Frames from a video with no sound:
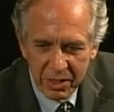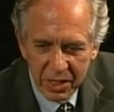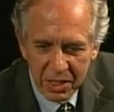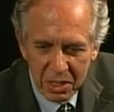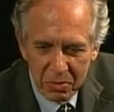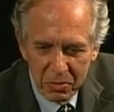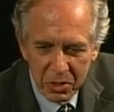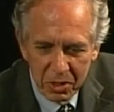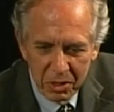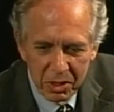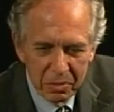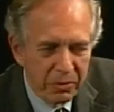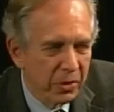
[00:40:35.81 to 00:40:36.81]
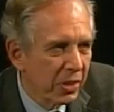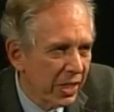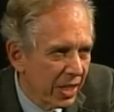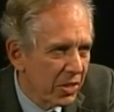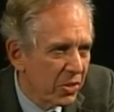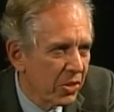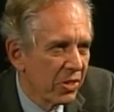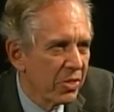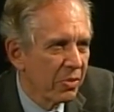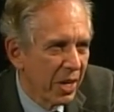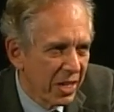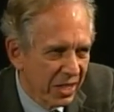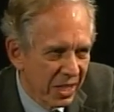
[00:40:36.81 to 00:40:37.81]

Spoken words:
any of your affiliations right